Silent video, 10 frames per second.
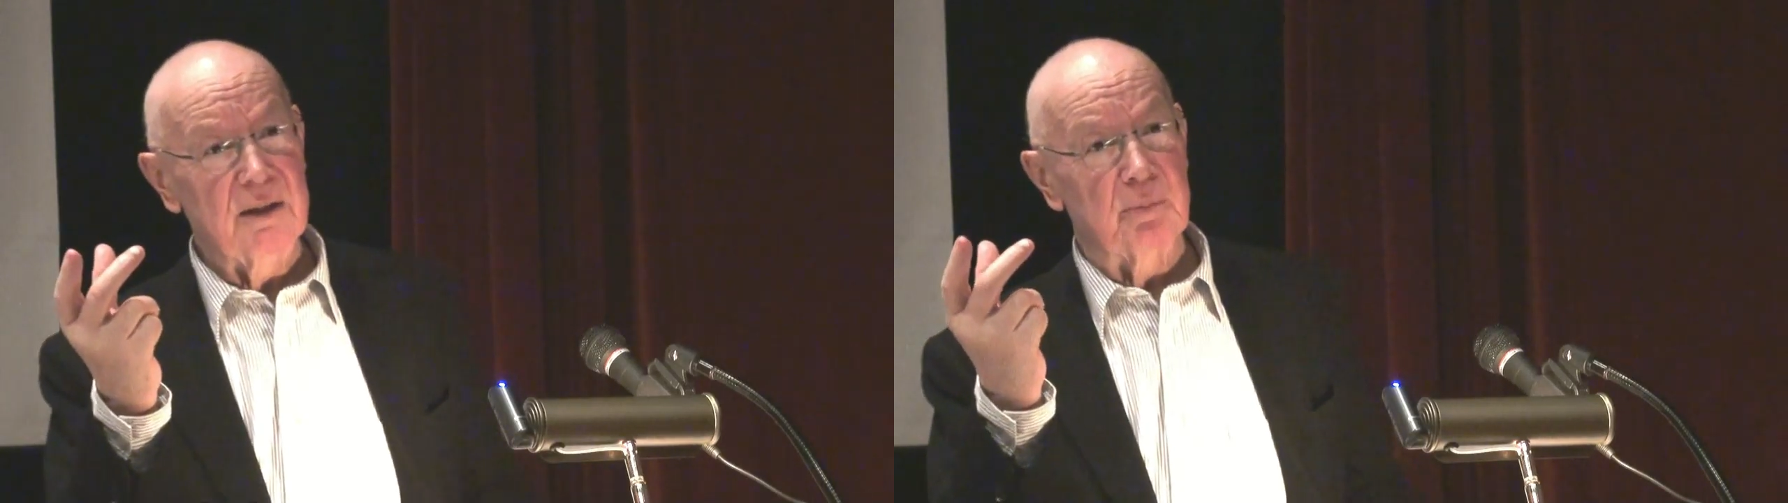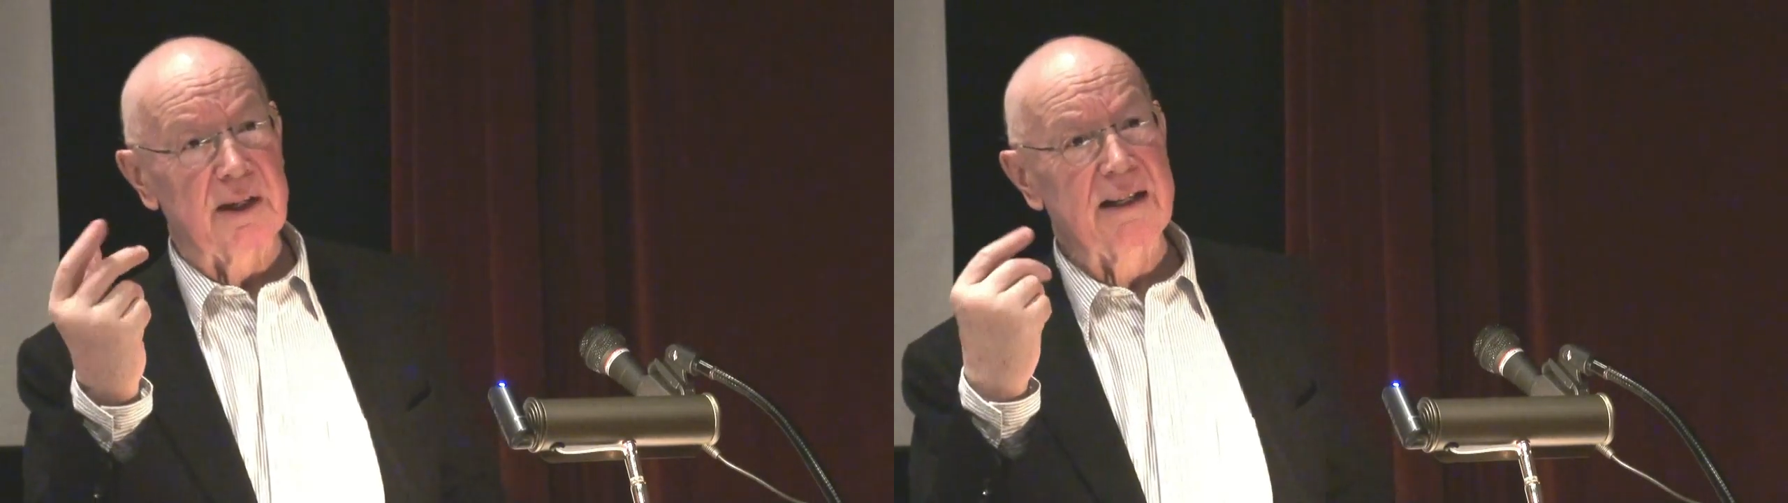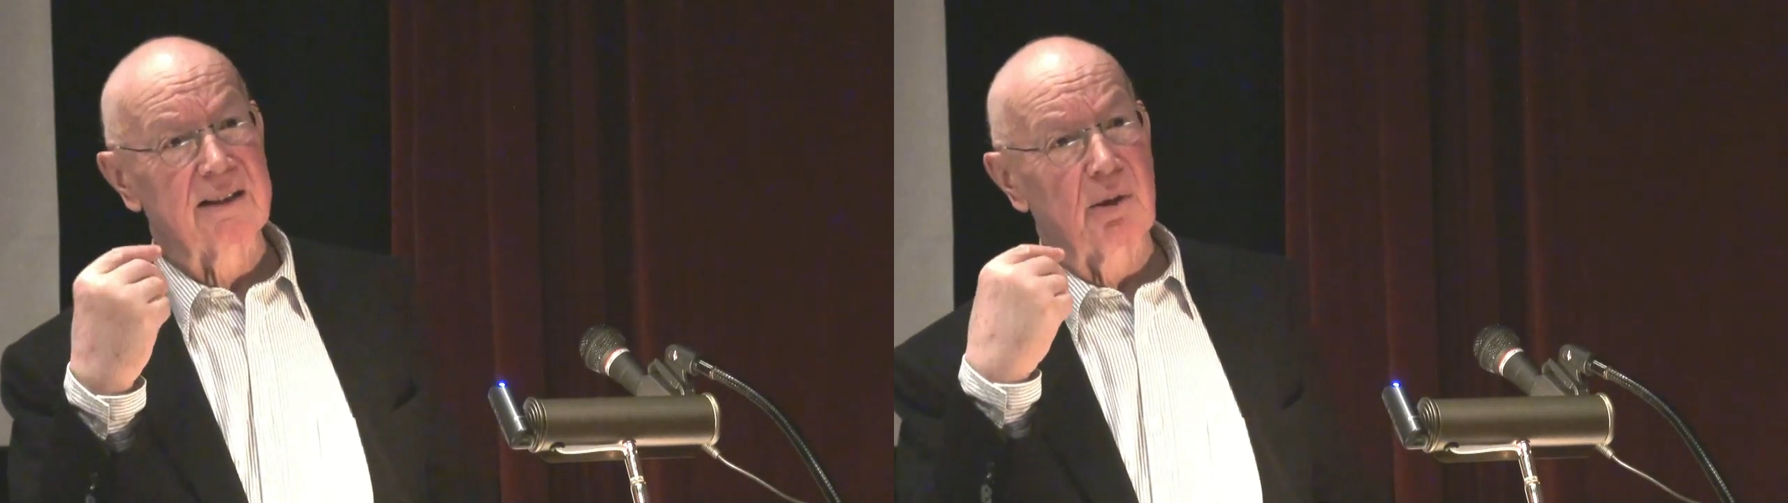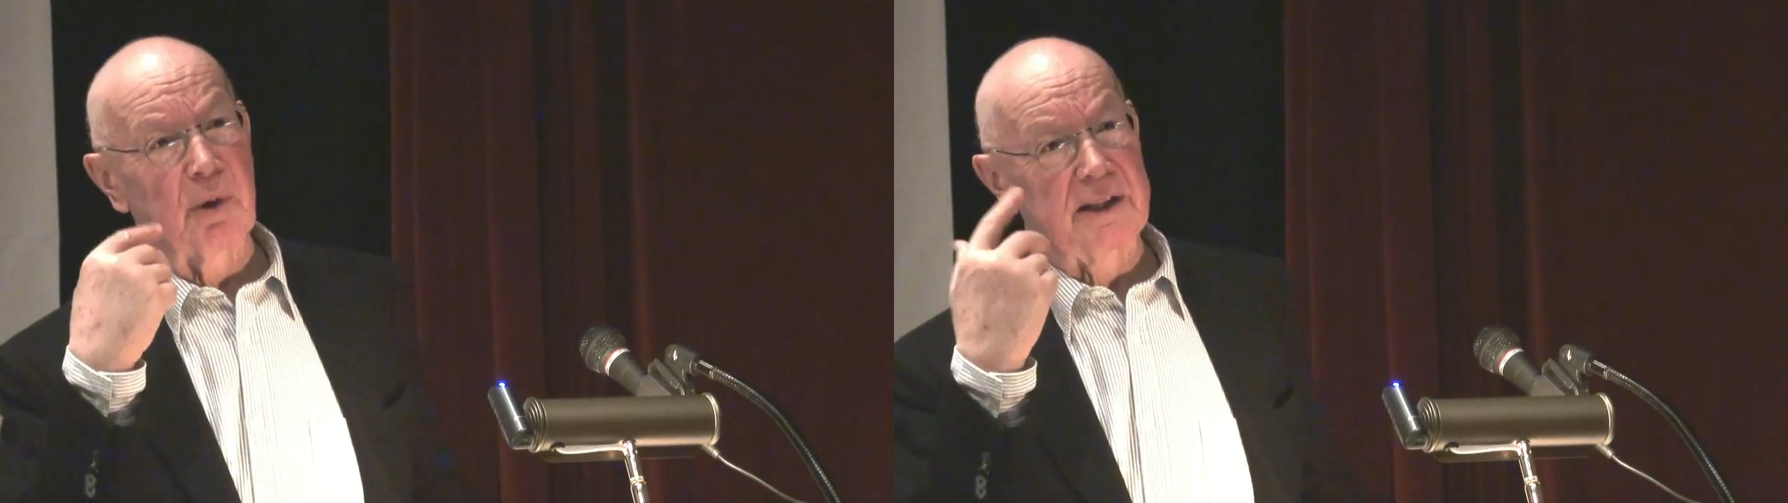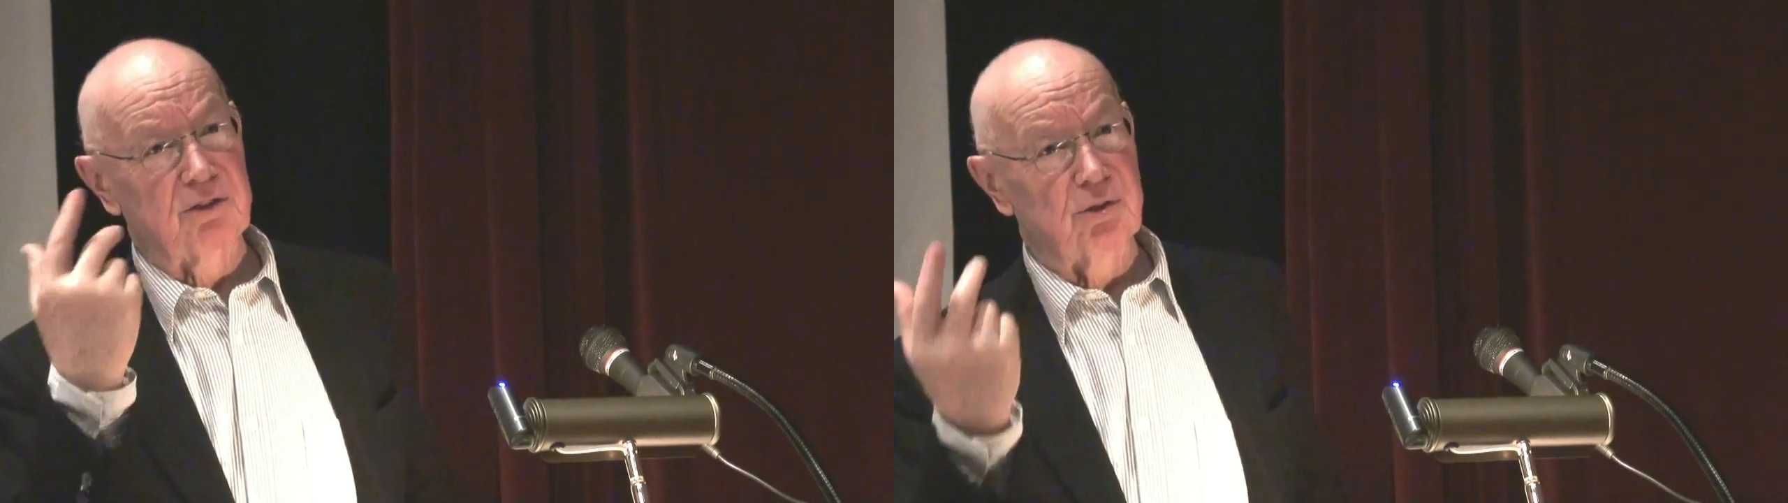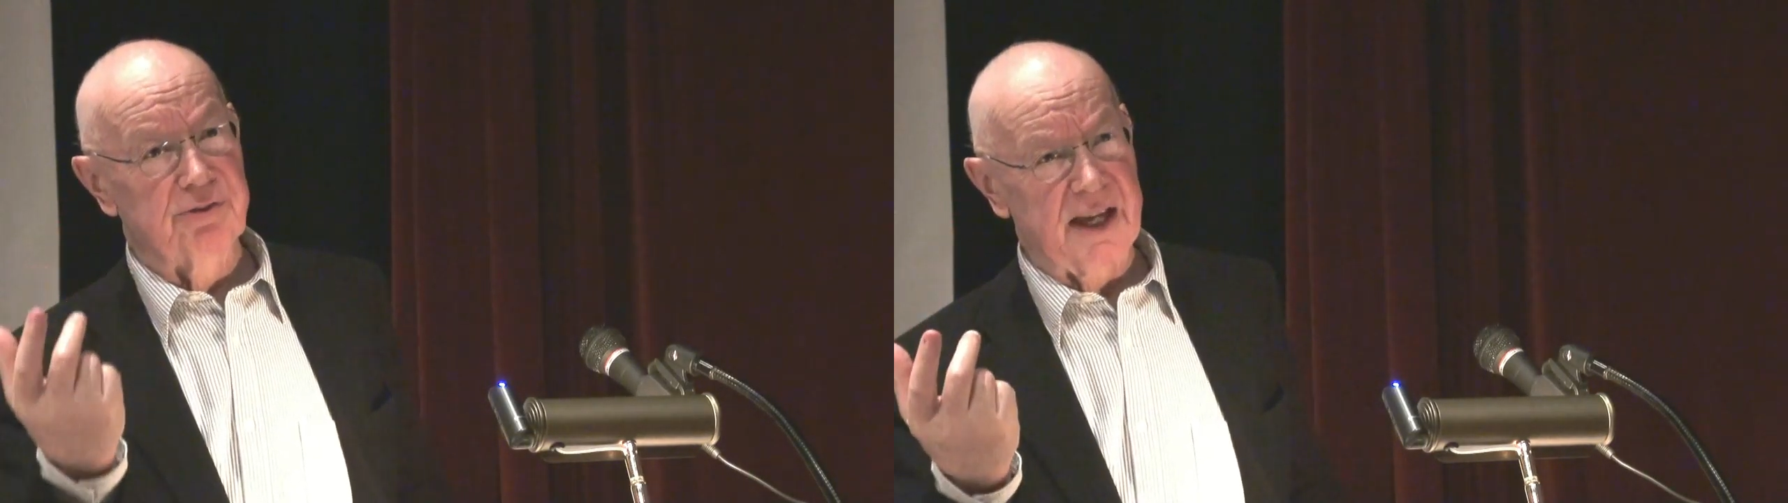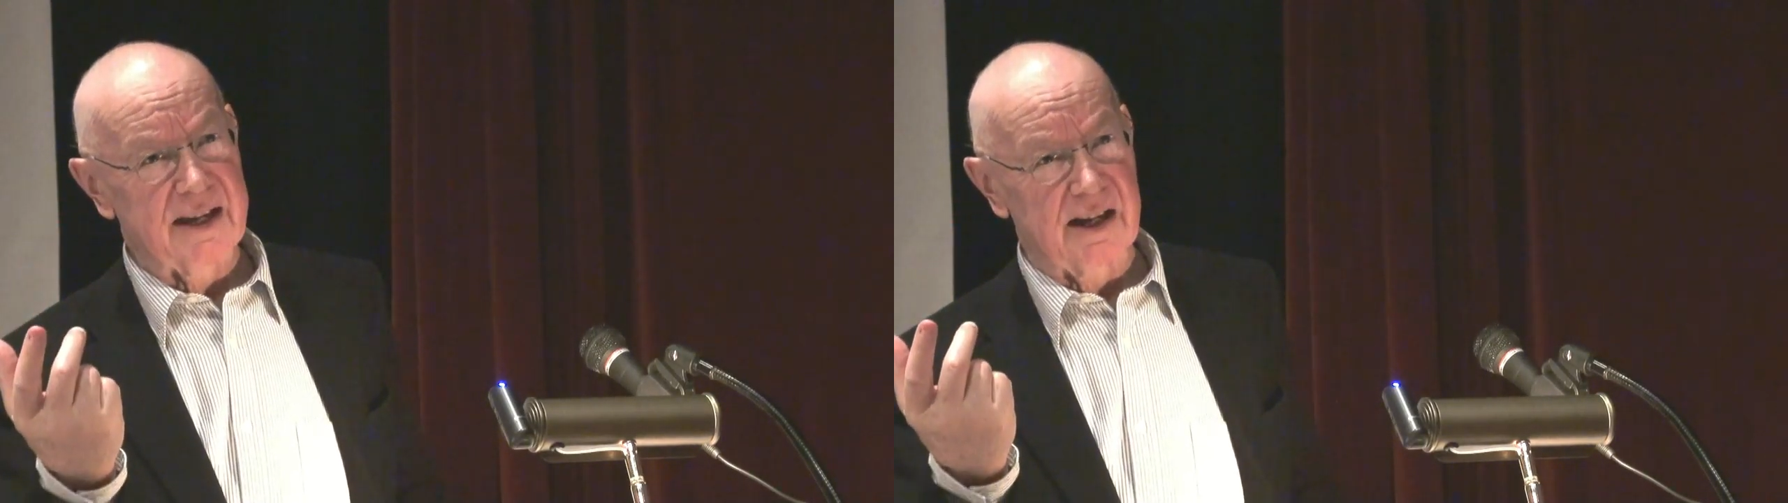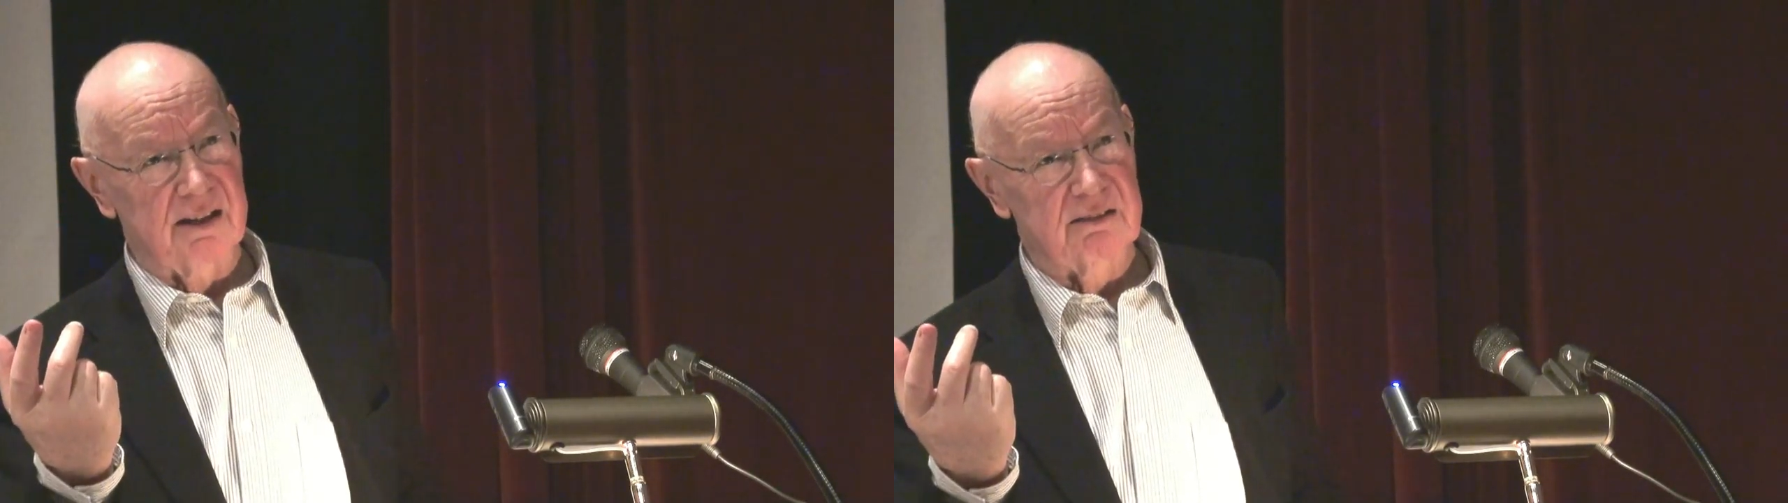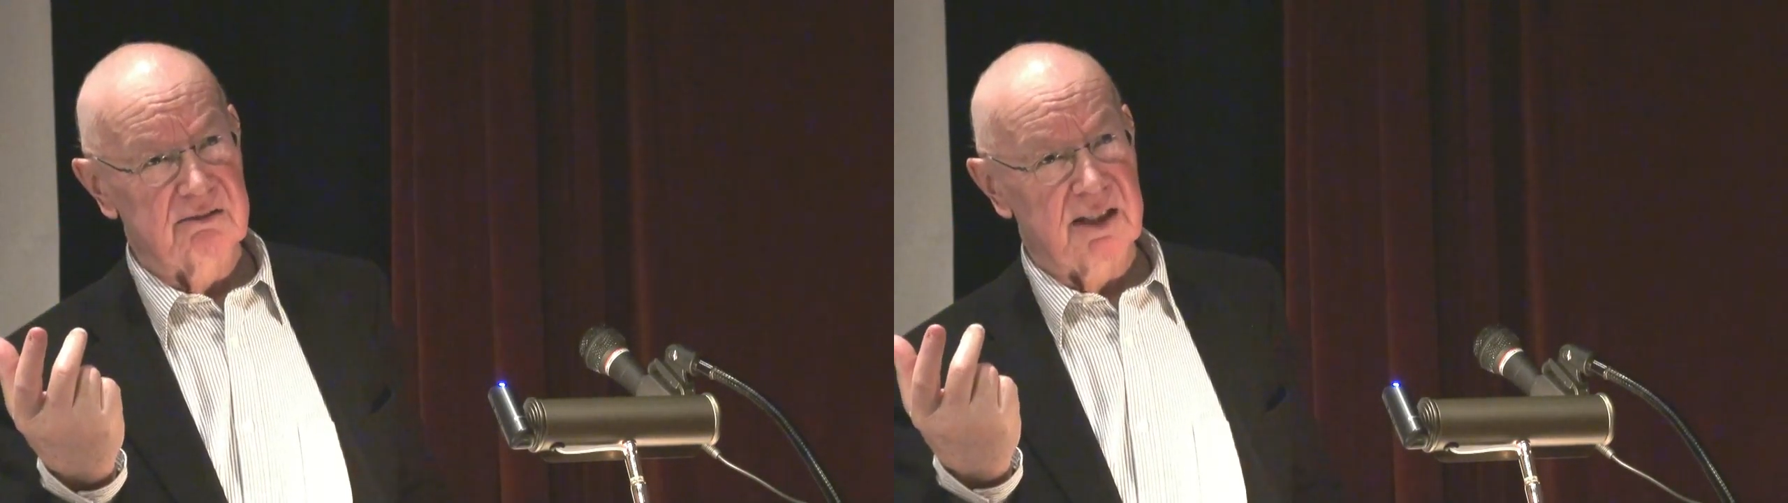when Hitler went to Vienna